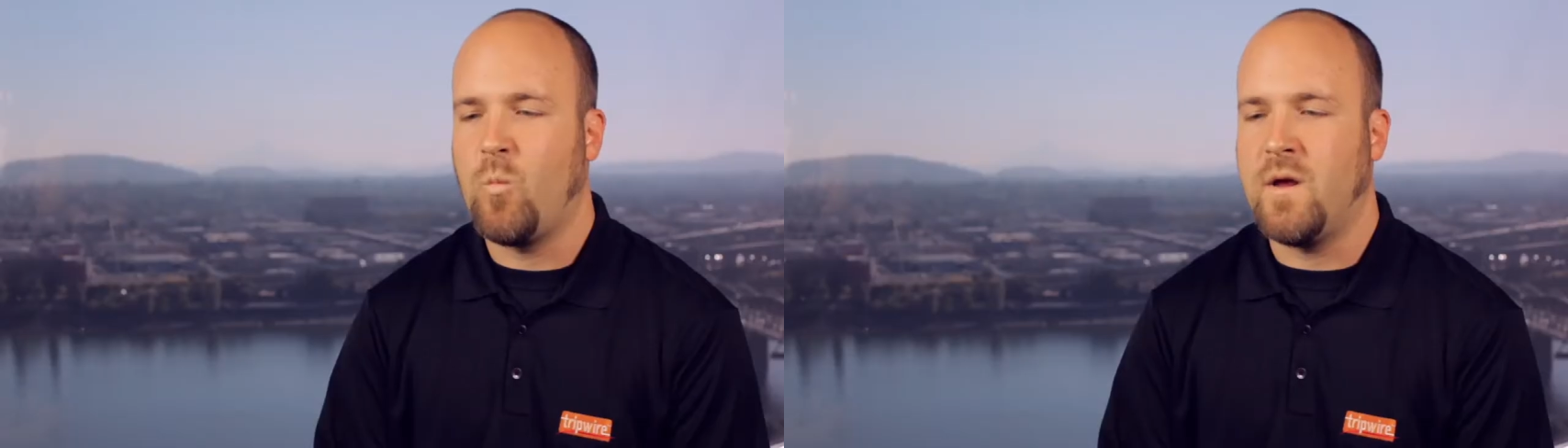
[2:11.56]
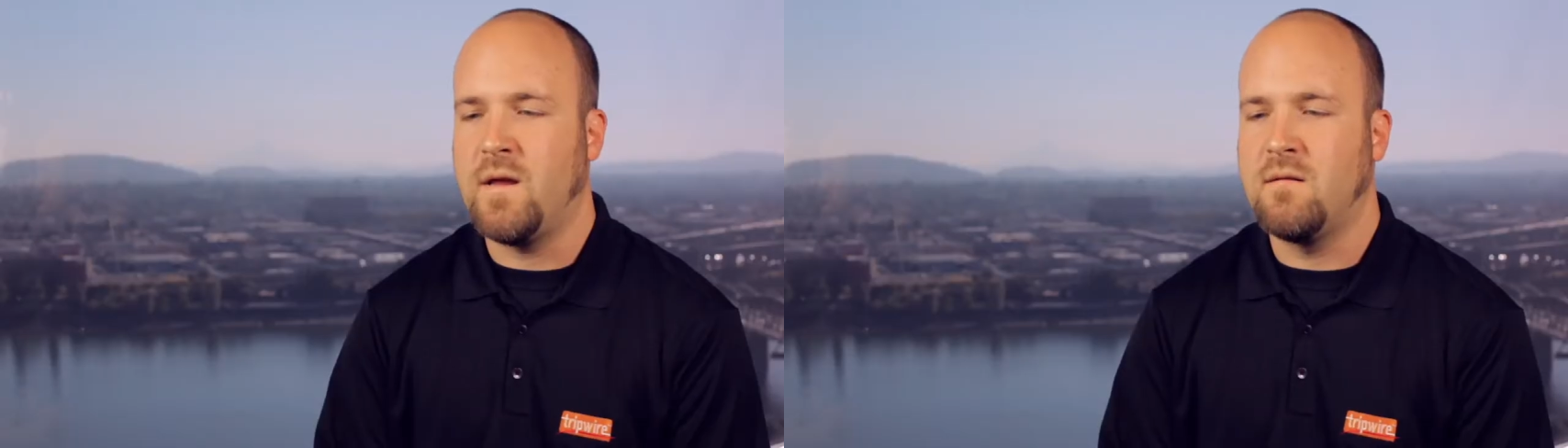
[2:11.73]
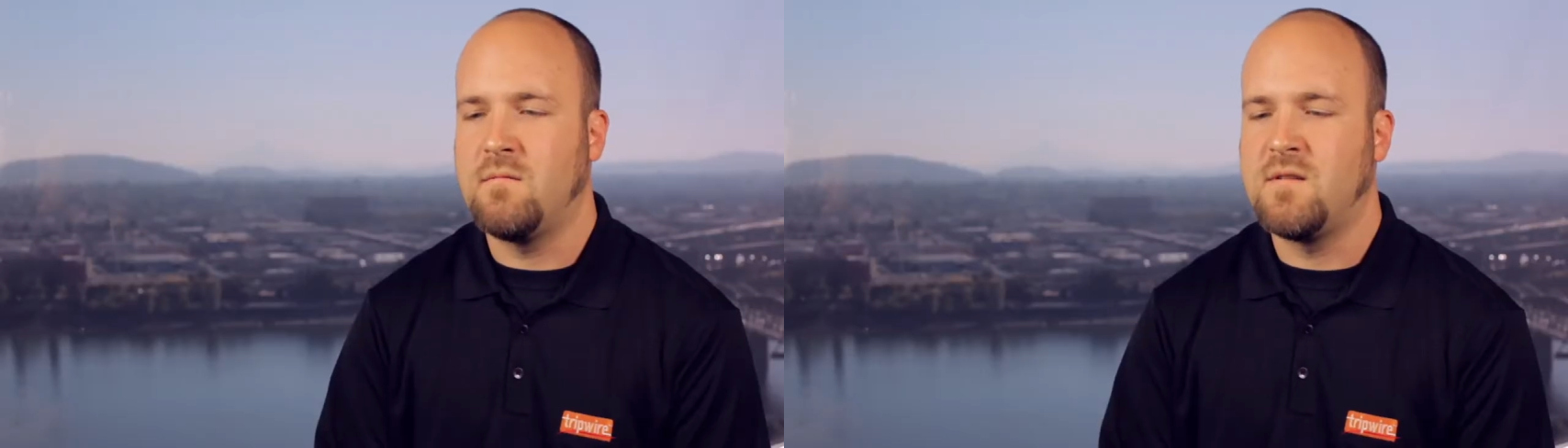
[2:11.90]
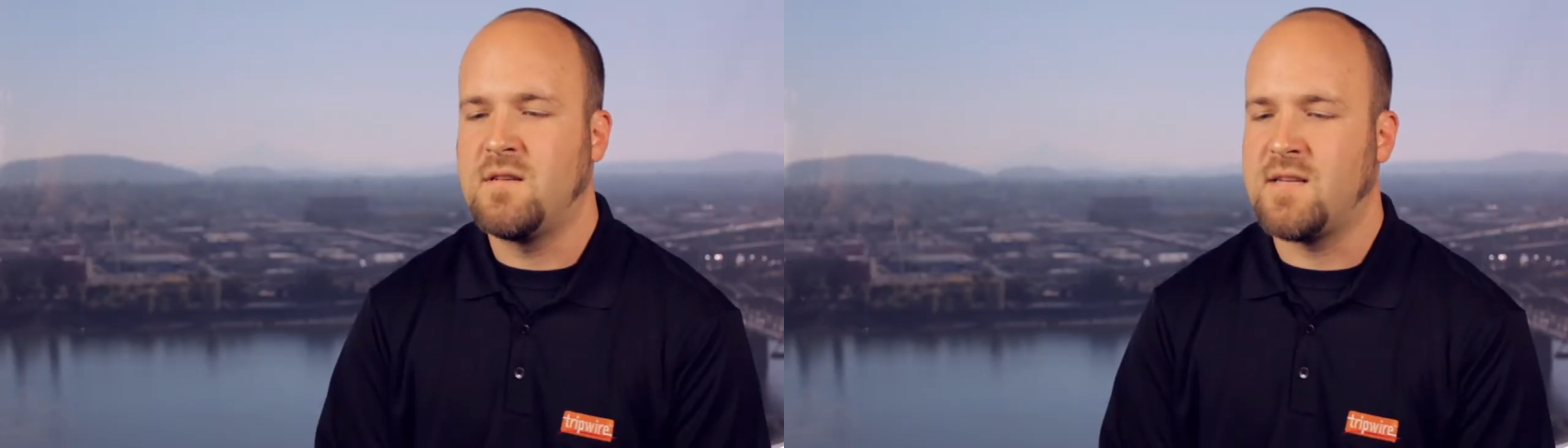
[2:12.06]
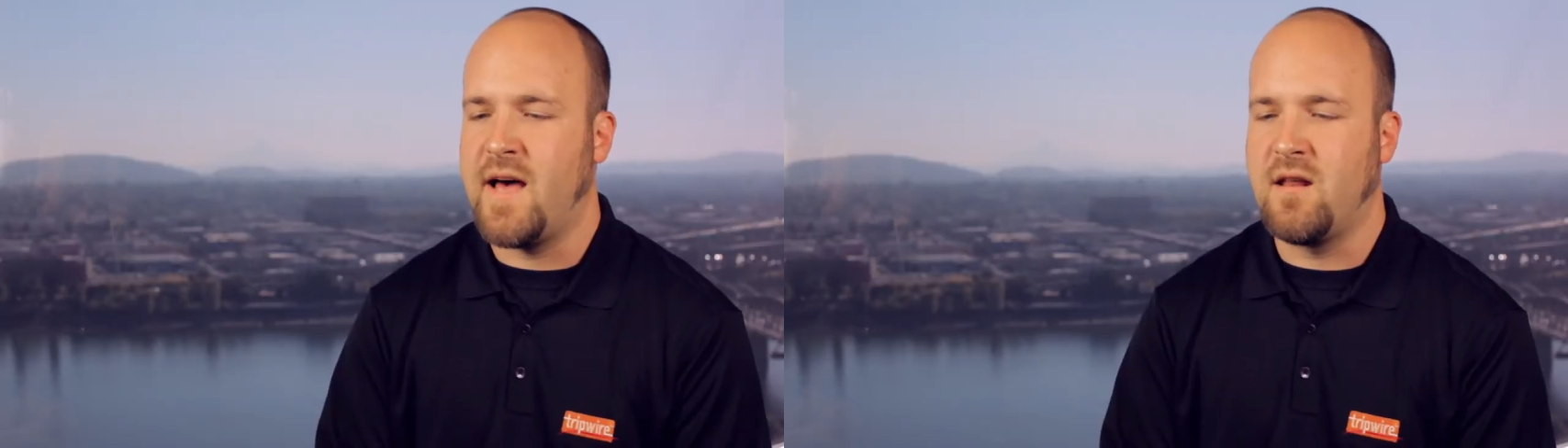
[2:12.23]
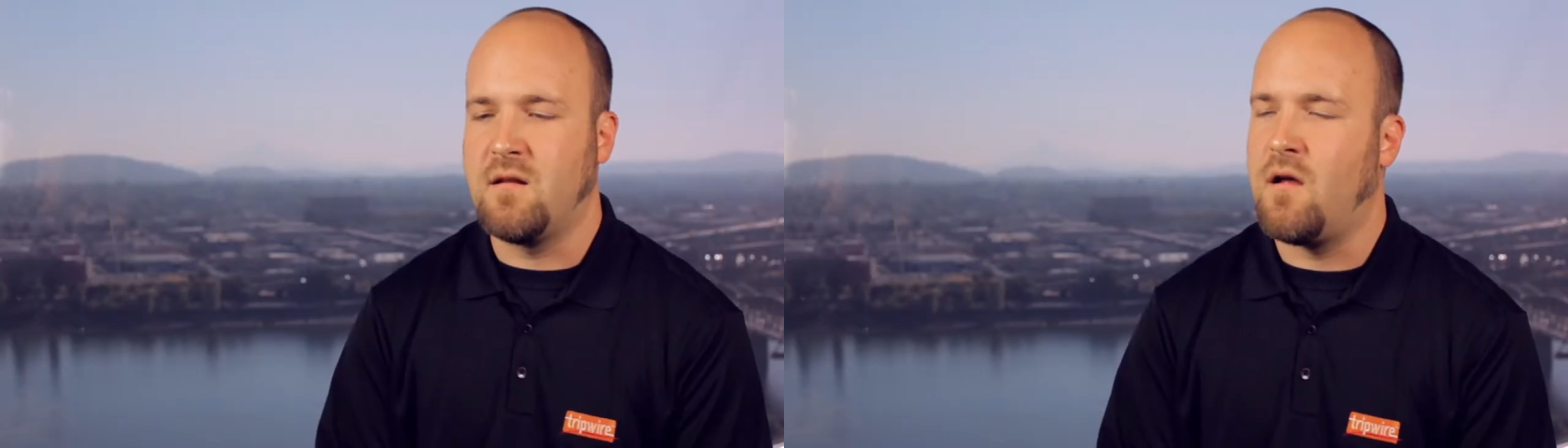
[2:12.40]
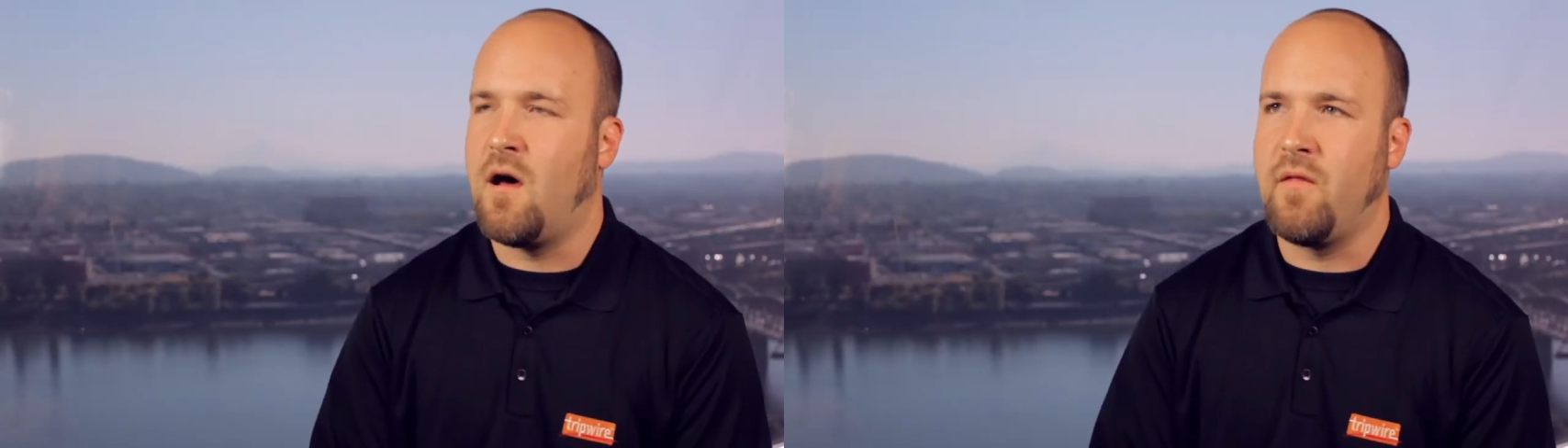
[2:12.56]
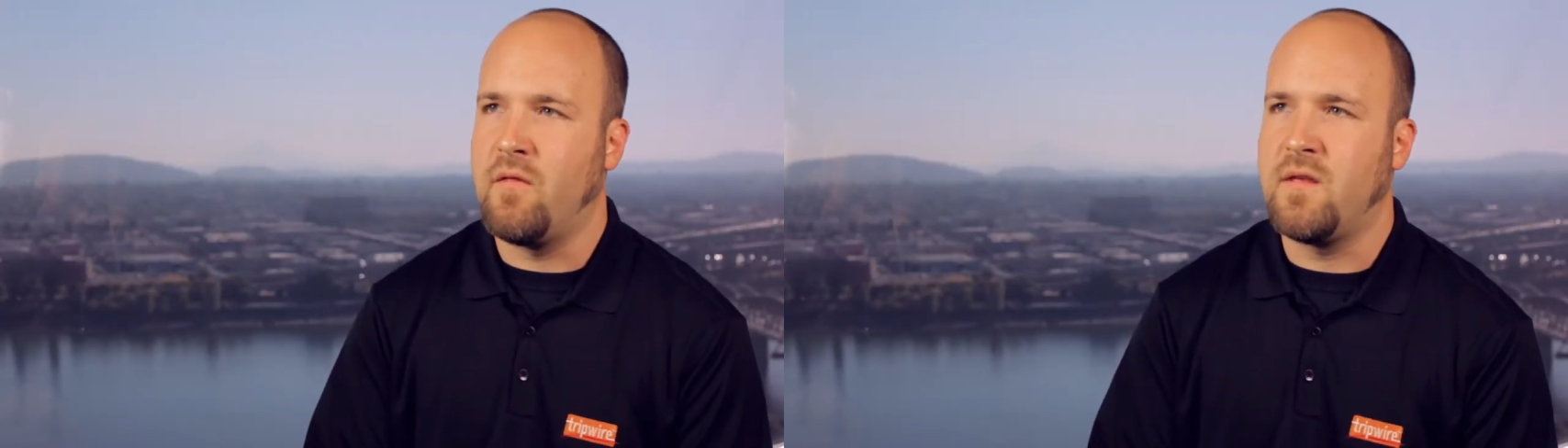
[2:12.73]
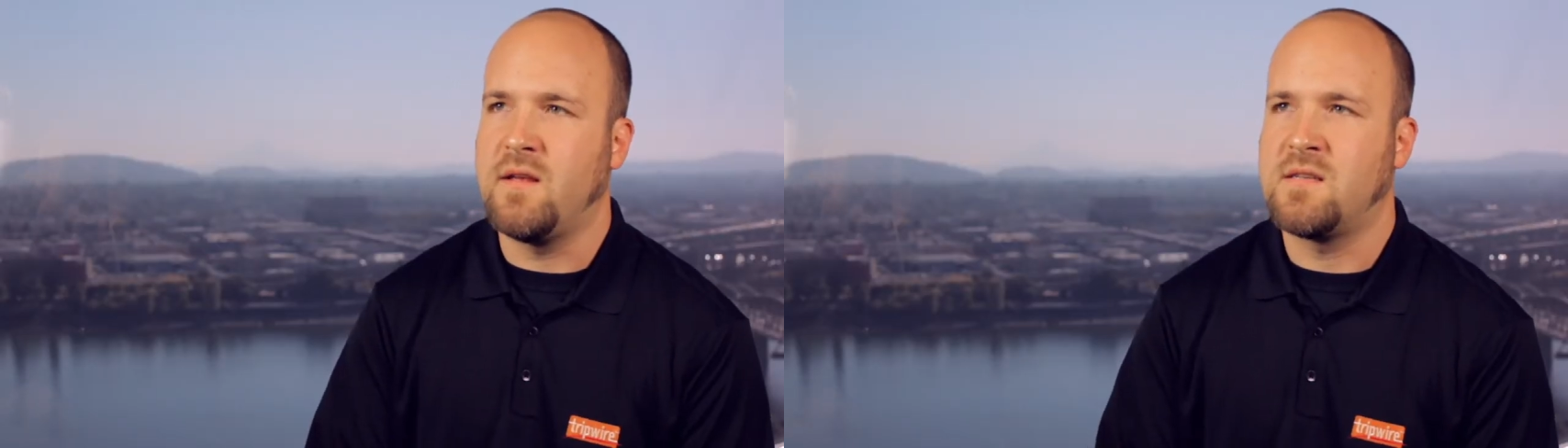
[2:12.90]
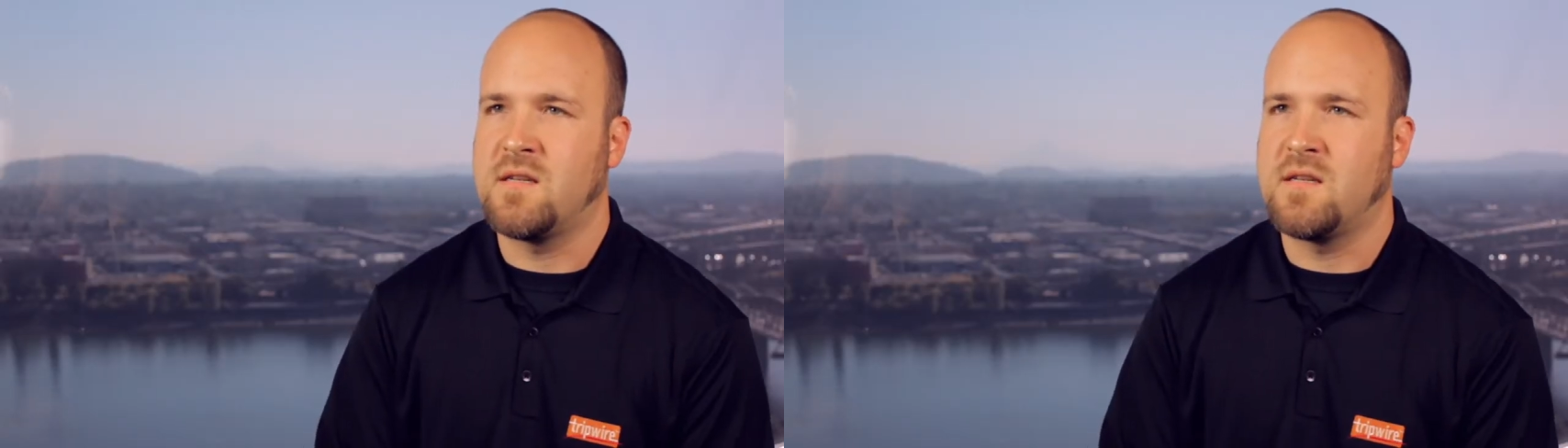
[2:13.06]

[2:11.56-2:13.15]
we decided on the